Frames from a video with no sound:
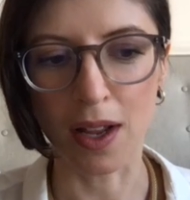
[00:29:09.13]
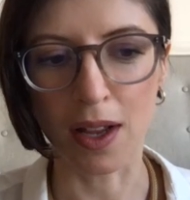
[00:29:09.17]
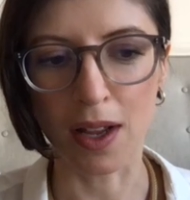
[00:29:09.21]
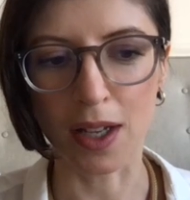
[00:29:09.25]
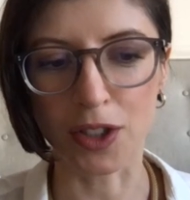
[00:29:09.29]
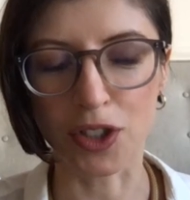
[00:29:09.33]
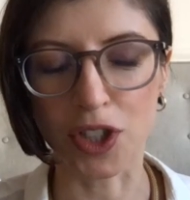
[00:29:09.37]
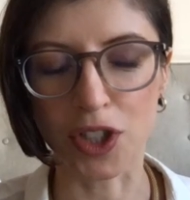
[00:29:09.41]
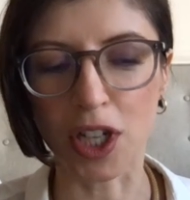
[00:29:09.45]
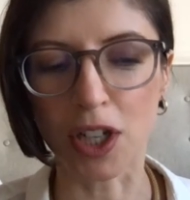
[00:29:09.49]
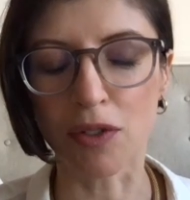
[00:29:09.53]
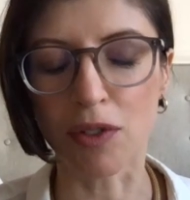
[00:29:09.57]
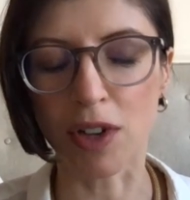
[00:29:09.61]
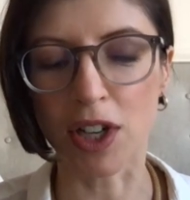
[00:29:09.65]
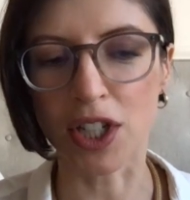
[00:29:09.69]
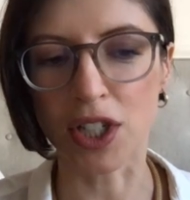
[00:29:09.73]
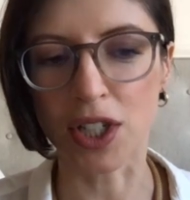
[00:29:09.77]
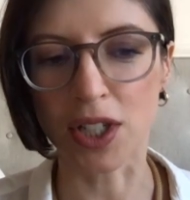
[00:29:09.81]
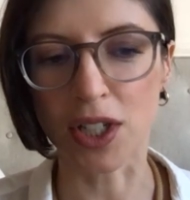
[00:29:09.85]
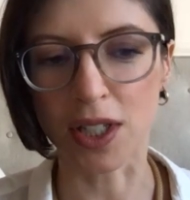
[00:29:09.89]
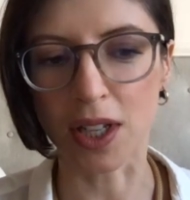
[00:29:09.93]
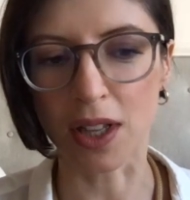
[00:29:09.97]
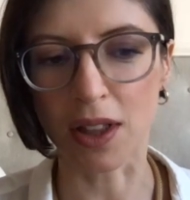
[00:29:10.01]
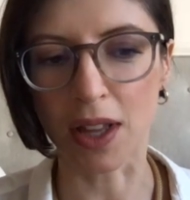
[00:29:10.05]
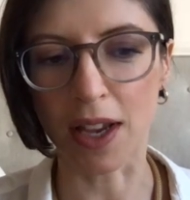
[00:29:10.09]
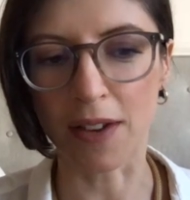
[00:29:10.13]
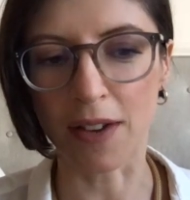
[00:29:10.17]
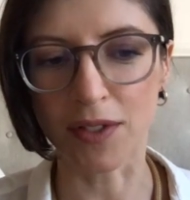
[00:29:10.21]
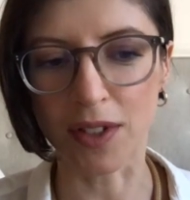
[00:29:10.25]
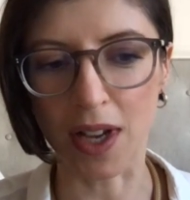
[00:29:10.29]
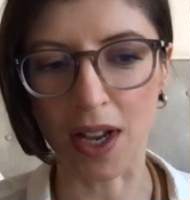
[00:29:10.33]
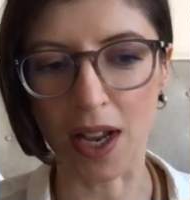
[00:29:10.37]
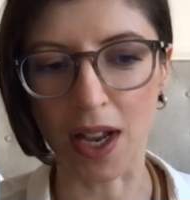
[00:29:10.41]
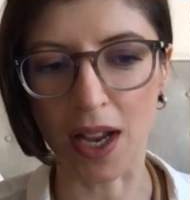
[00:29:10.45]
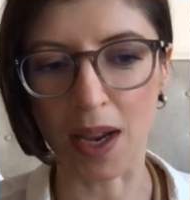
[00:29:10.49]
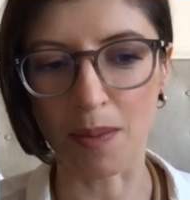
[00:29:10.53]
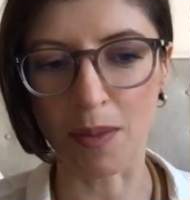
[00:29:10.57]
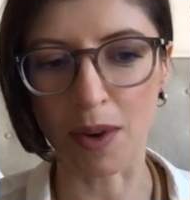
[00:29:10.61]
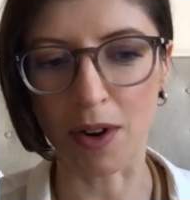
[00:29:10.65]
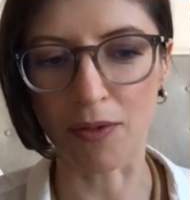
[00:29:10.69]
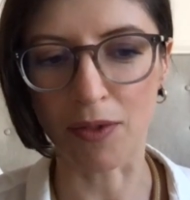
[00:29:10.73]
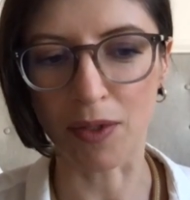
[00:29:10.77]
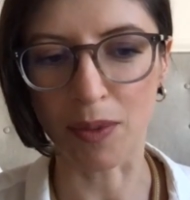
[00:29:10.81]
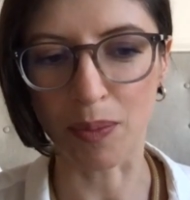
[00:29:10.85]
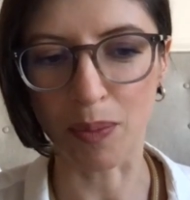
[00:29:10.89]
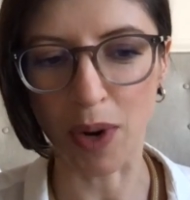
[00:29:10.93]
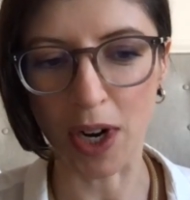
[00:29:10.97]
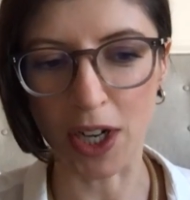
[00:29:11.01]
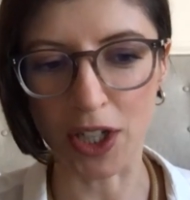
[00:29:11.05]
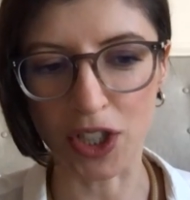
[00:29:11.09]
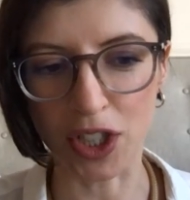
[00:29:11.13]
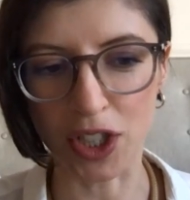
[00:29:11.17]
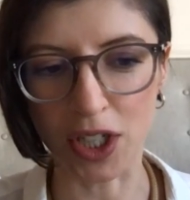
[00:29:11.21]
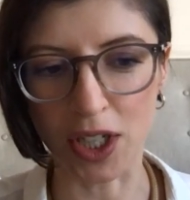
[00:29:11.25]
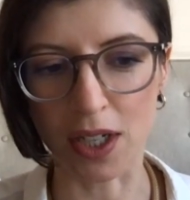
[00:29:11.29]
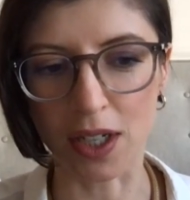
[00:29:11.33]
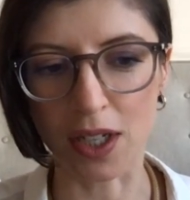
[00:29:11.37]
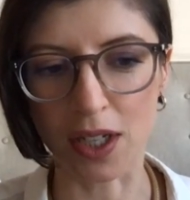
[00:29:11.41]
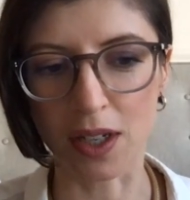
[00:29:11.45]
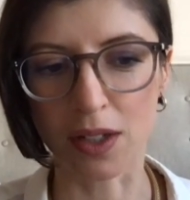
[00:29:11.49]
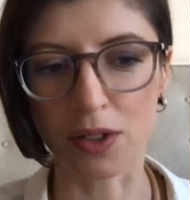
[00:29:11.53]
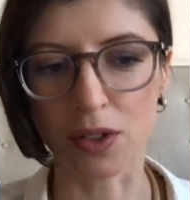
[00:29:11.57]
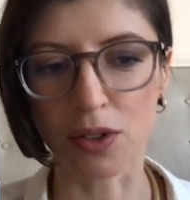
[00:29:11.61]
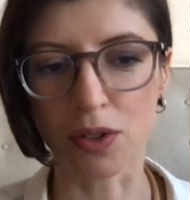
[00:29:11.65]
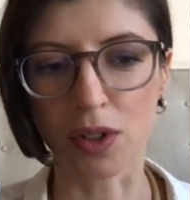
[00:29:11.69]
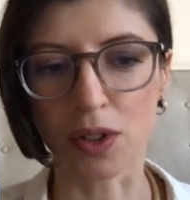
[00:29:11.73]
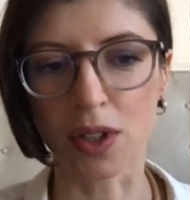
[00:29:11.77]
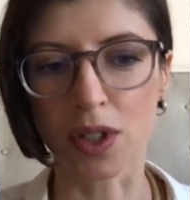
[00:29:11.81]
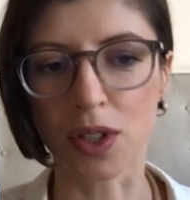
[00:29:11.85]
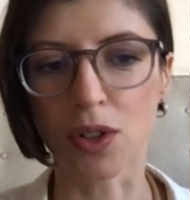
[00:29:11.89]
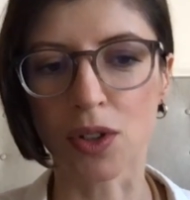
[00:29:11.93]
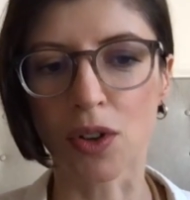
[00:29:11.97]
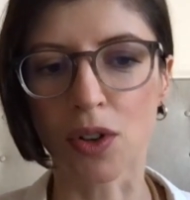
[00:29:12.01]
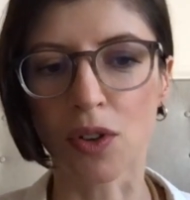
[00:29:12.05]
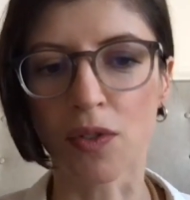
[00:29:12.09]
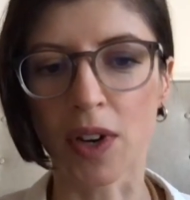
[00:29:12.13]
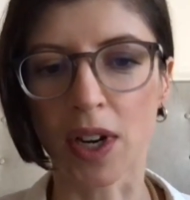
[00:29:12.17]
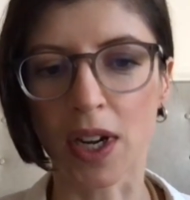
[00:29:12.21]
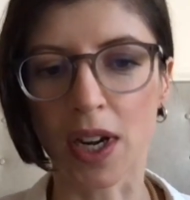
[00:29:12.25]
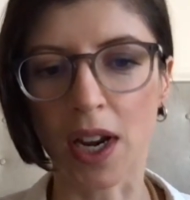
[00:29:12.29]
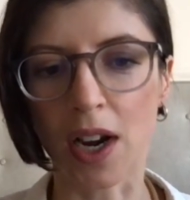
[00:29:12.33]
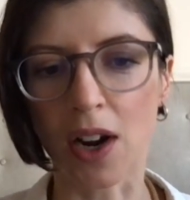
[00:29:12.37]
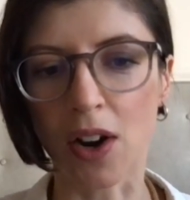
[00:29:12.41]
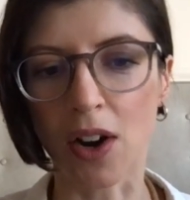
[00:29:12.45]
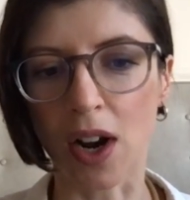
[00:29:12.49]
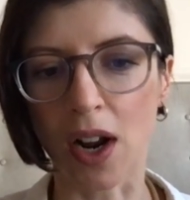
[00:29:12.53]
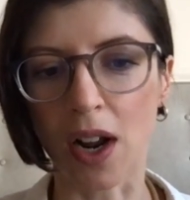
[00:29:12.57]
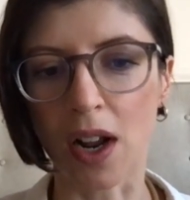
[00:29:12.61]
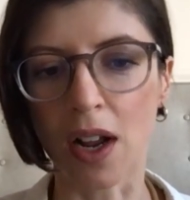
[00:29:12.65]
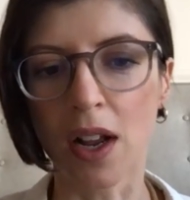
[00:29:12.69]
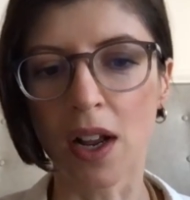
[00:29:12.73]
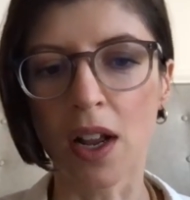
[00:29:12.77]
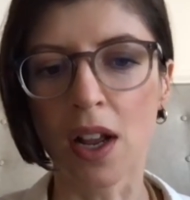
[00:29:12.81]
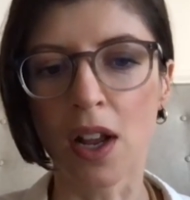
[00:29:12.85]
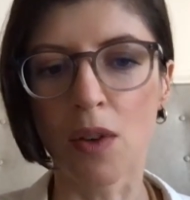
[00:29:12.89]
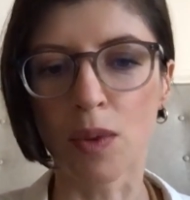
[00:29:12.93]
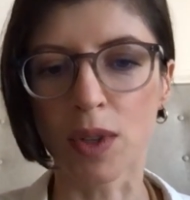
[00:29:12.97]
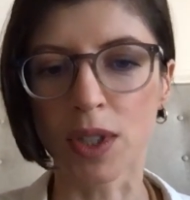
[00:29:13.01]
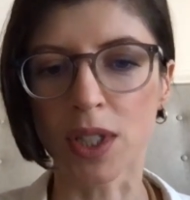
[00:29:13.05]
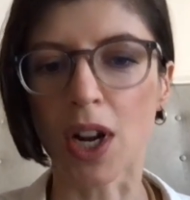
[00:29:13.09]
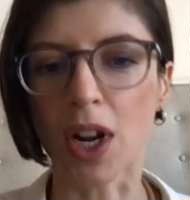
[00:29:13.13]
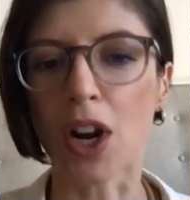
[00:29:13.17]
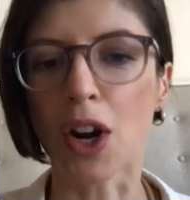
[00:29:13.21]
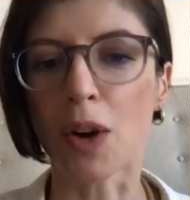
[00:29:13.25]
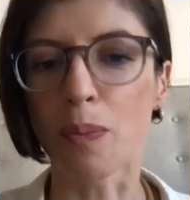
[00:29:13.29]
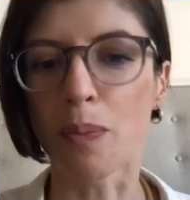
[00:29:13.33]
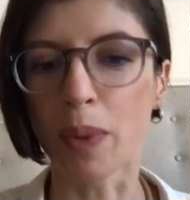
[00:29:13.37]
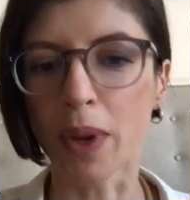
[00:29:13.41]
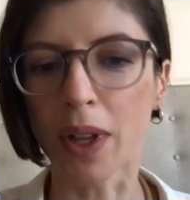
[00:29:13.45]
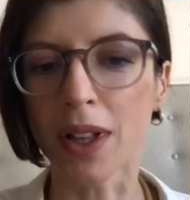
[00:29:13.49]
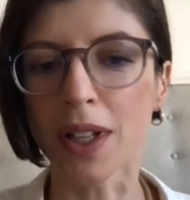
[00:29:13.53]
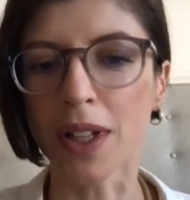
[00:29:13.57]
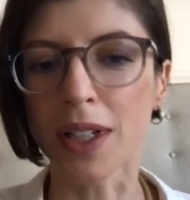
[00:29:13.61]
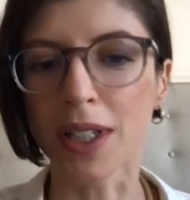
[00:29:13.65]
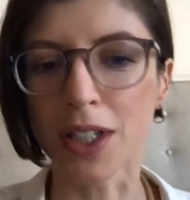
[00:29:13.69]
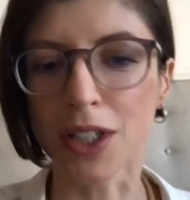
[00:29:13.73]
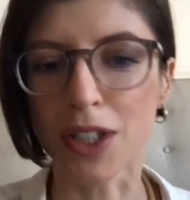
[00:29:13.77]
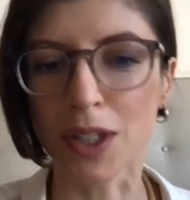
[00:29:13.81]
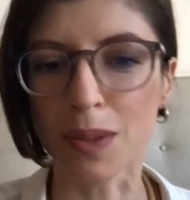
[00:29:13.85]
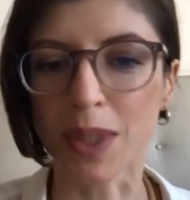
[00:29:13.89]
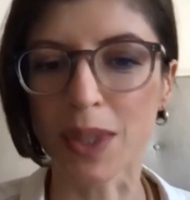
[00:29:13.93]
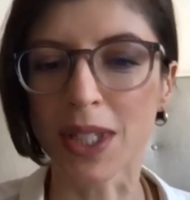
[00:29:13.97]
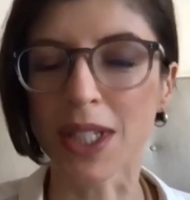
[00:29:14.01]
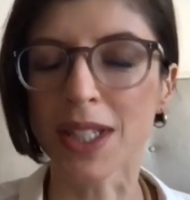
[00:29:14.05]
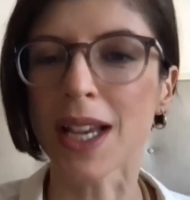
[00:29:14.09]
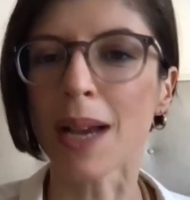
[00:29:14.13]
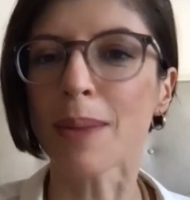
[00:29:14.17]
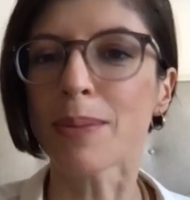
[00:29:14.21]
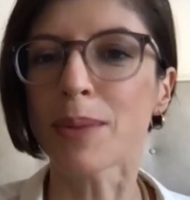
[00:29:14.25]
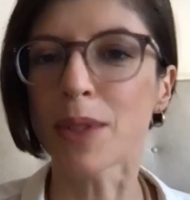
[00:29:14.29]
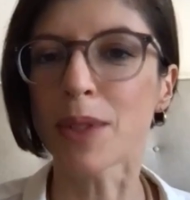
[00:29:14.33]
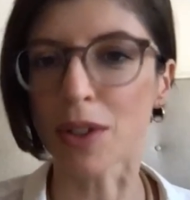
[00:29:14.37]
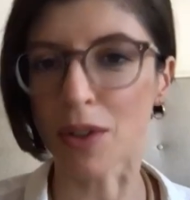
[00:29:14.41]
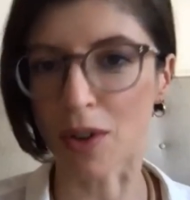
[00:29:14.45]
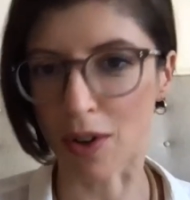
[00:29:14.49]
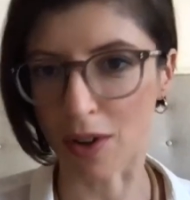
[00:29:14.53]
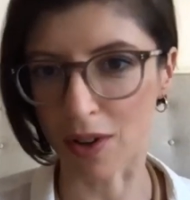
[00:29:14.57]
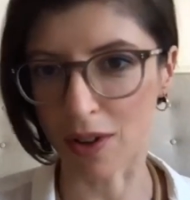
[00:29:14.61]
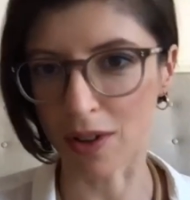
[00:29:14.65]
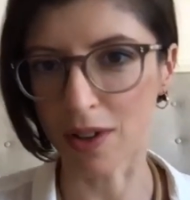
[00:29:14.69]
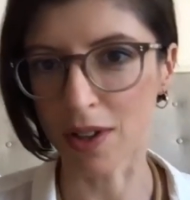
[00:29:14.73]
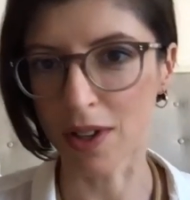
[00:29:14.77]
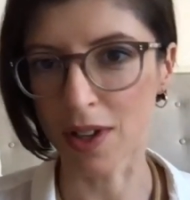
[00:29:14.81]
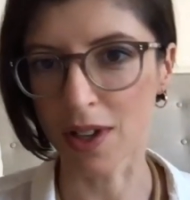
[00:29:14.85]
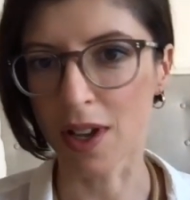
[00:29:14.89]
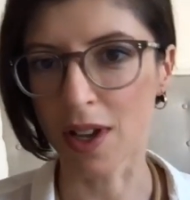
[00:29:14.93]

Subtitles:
generations and lifetime of repression during the Soviet era was our ability to be skeptical